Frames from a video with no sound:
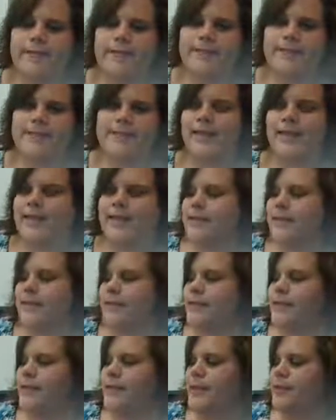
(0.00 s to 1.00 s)
It's not a
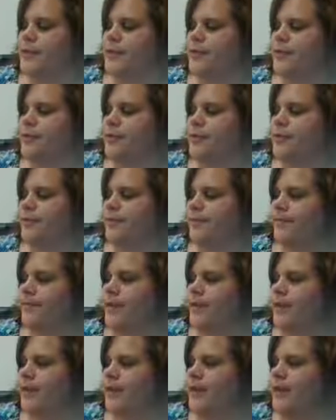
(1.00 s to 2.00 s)
text message.
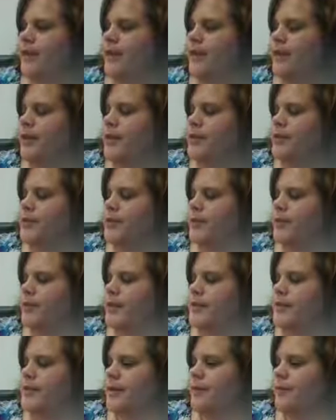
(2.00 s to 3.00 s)
So an
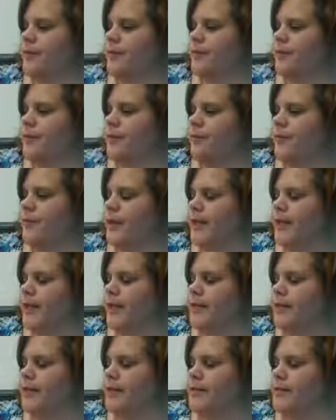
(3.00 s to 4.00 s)
example of
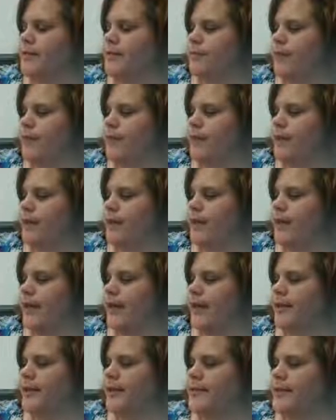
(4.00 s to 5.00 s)
mechanics would be
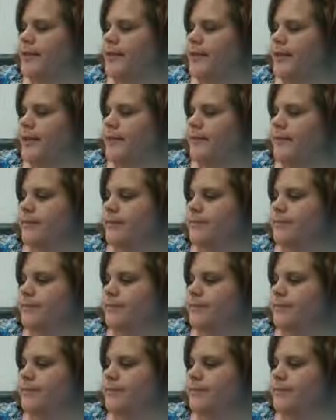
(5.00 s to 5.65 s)
editing.